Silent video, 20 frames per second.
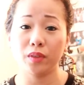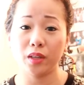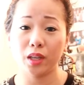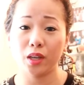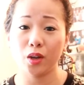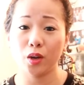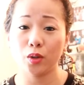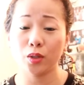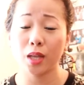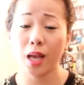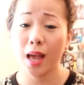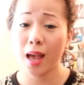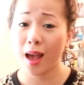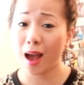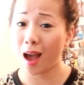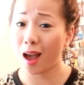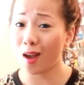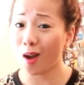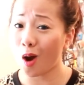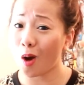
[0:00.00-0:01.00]
videos,
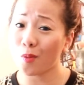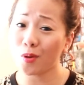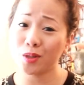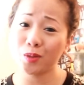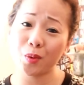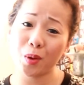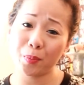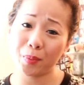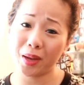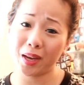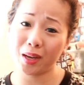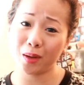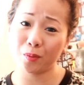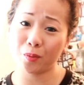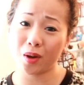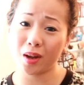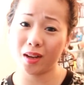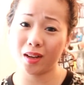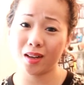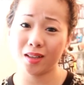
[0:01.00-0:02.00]
I always wear pink
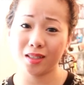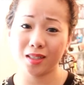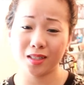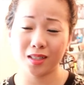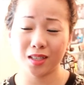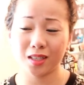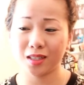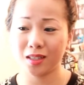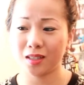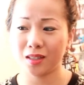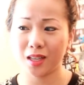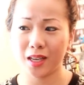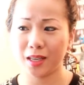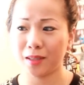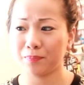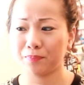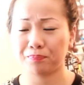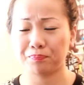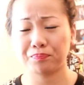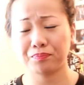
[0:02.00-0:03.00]
and white because it's just
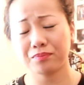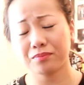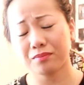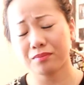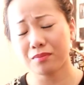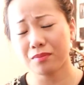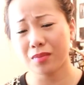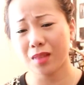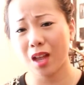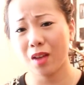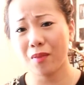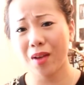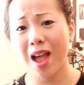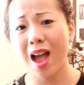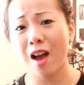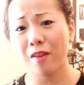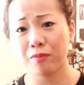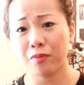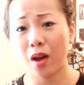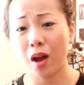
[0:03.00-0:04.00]
like, if I
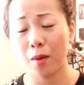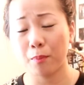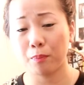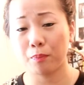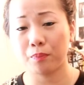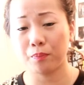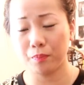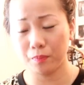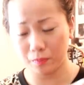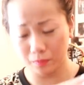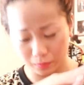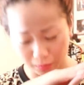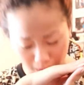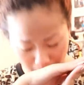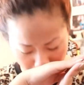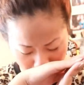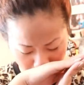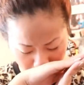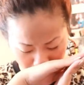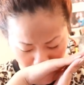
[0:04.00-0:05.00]
have
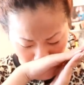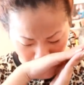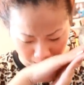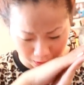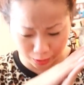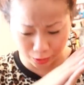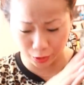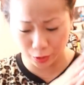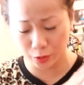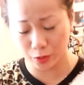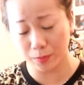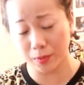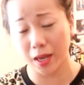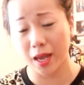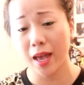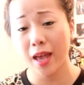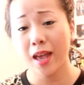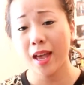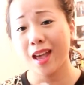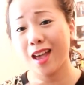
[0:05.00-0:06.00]
excuse
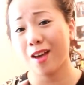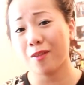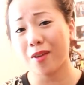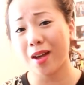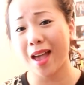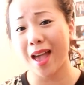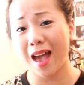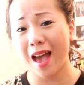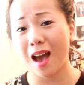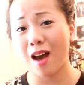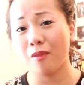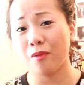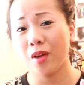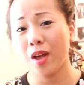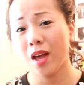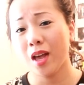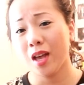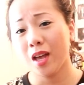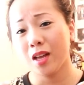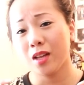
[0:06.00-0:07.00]
me, if I
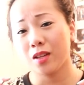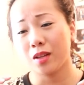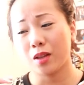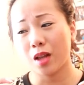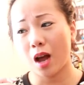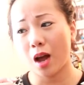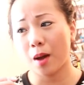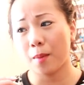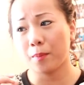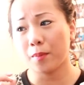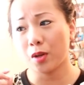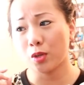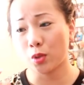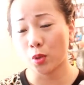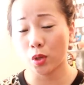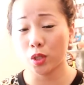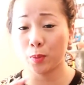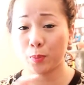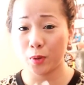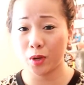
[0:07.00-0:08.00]
have a
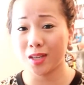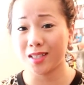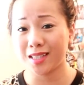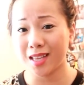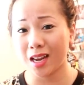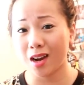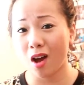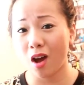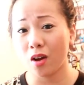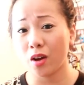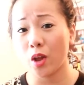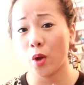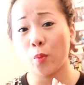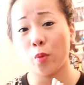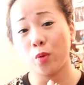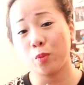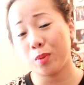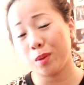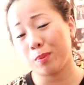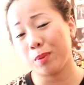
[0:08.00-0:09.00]
choice to put a set on,
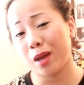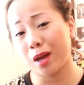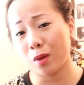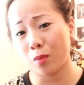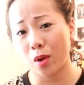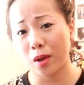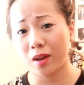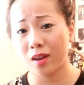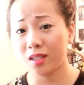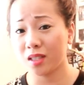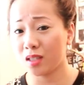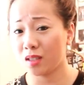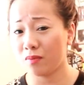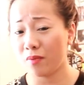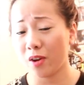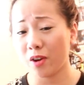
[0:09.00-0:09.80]
it will be pink and white because it's